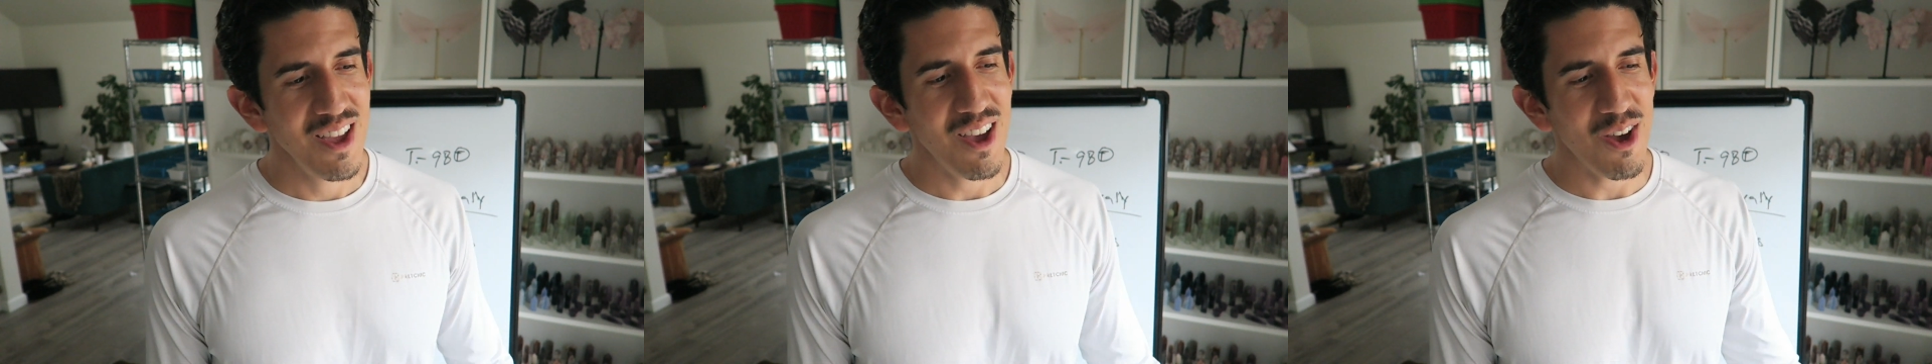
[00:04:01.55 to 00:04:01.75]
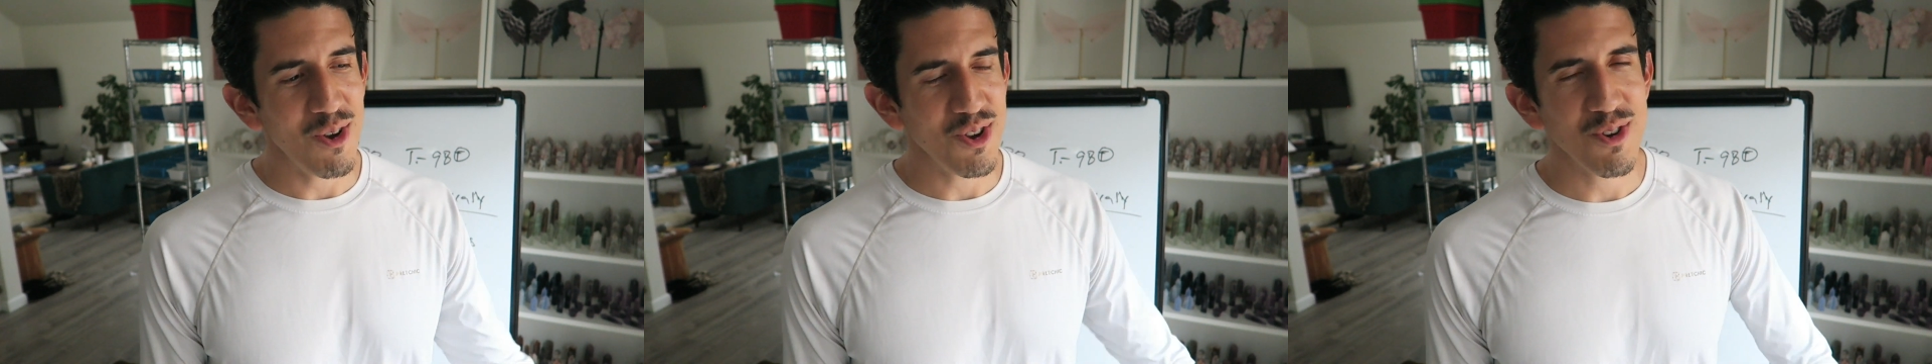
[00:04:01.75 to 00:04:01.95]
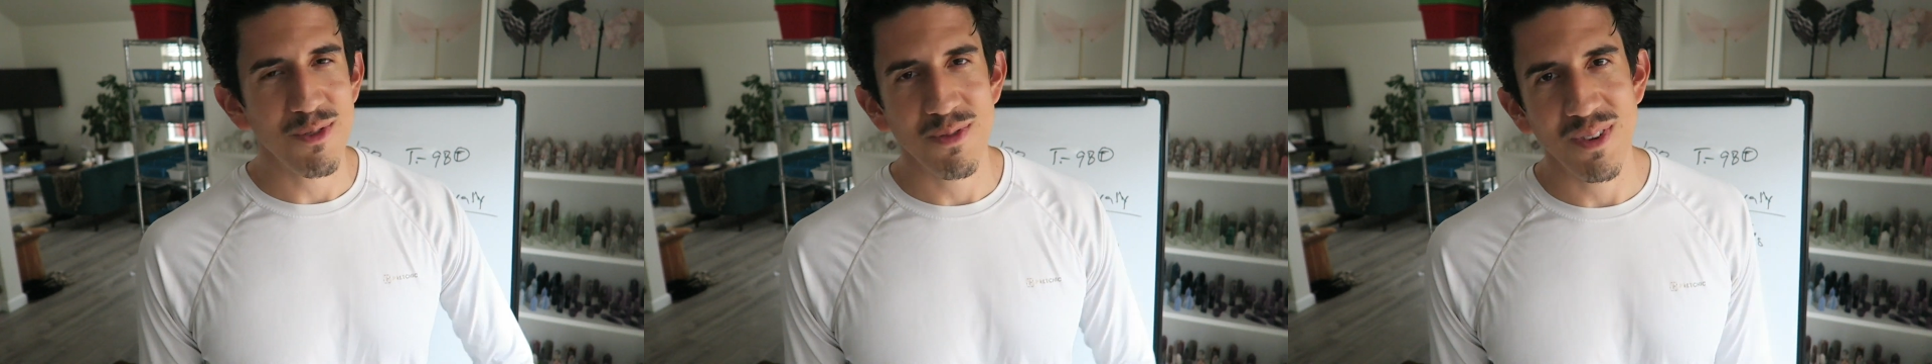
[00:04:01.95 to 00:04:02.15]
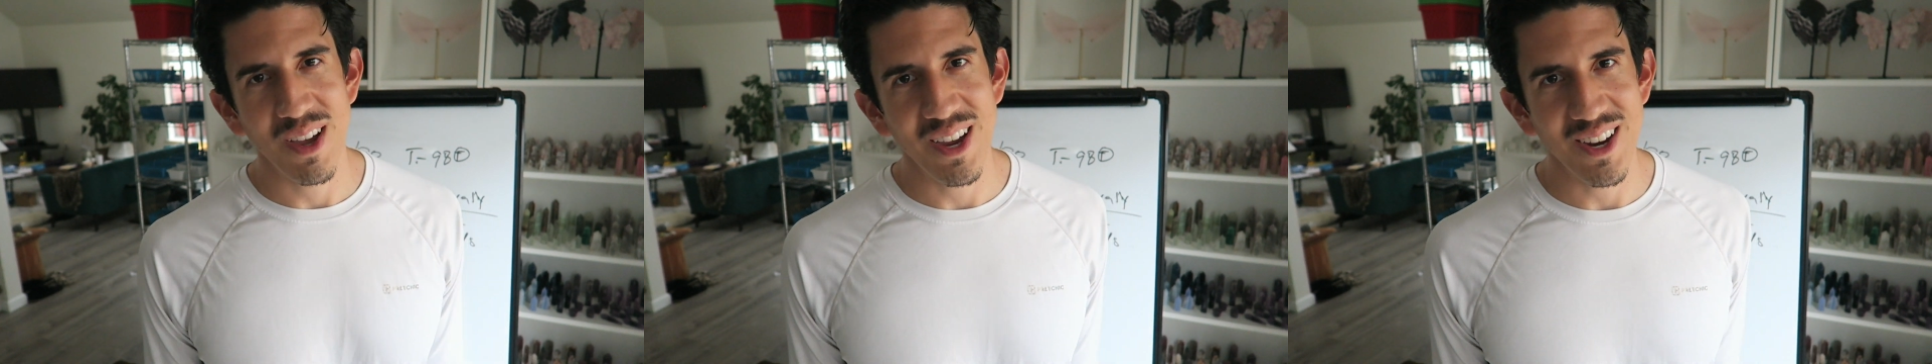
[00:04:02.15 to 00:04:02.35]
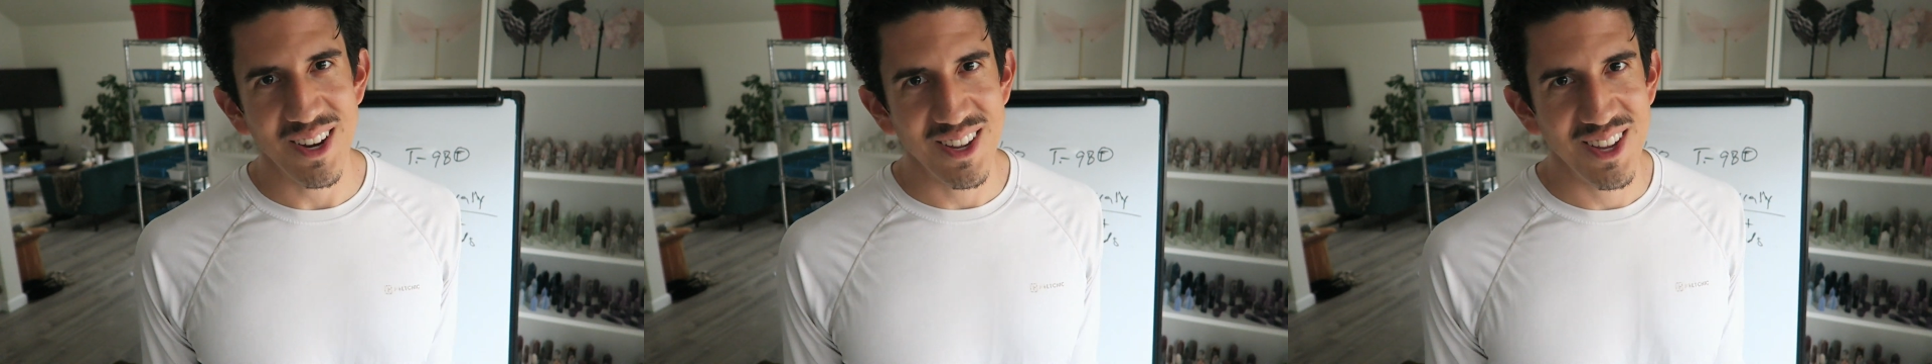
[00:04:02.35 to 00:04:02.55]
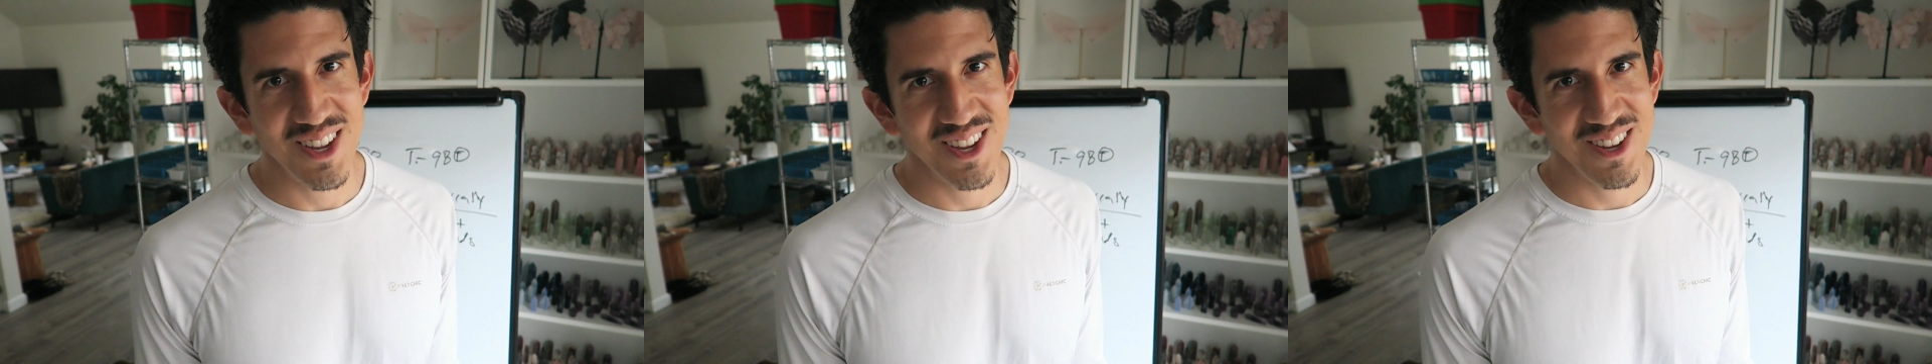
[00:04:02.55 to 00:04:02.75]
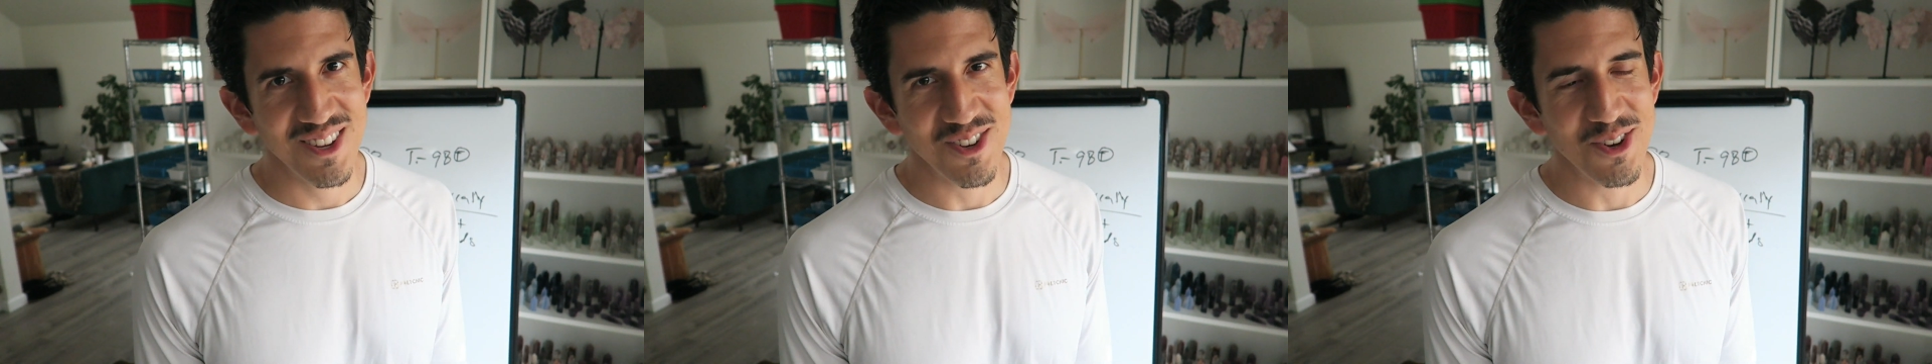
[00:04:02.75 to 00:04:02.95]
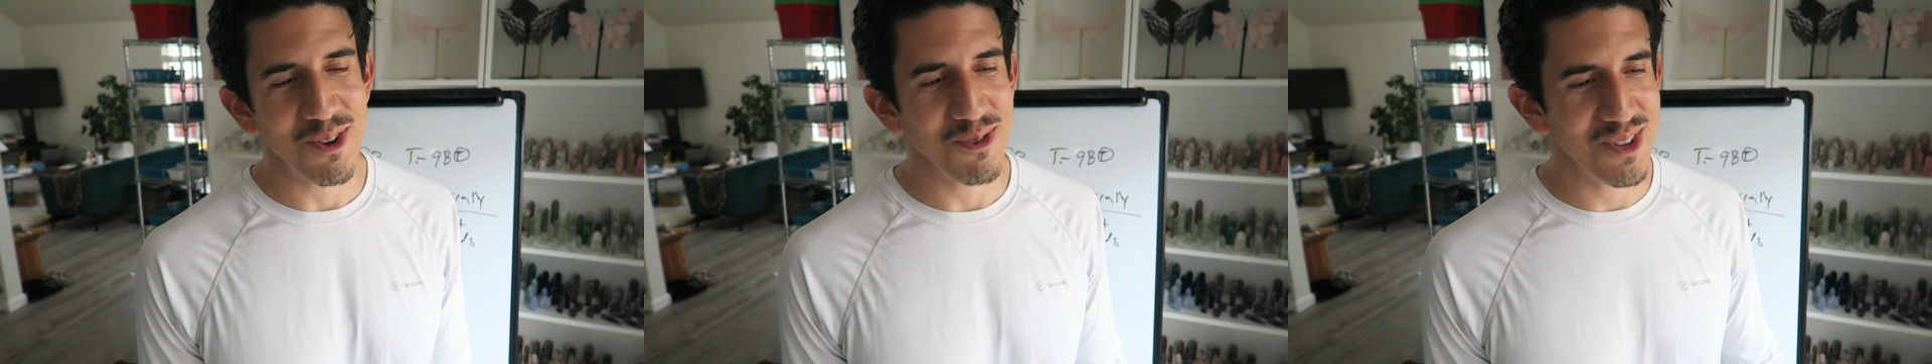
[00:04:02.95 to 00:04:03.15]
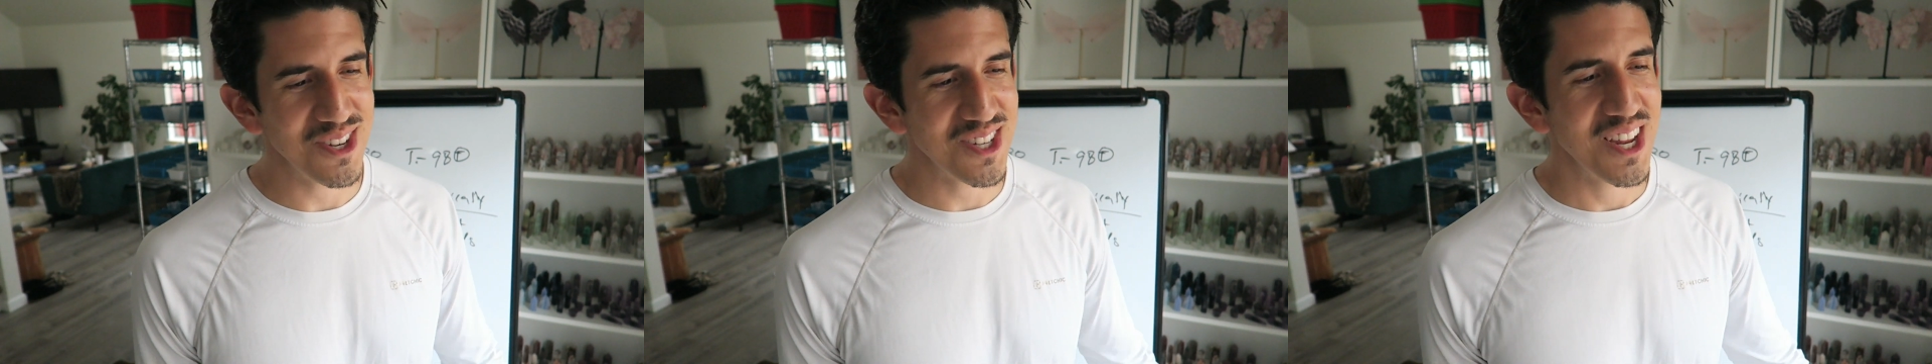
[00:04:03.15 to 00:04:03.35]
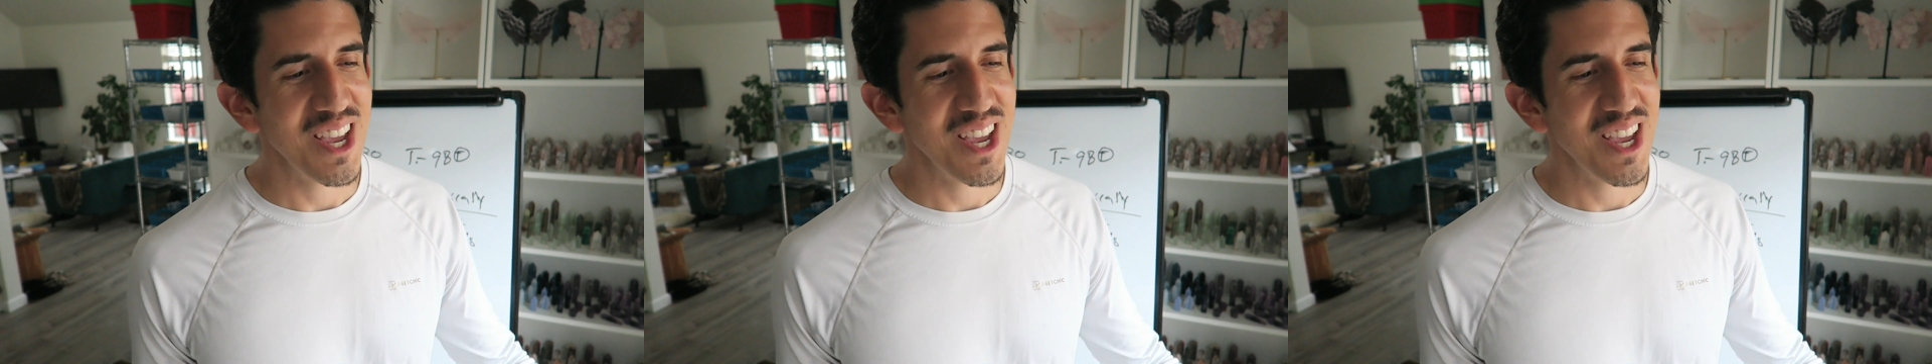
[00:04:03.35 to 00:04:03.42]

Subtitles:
oh, you're fine. This,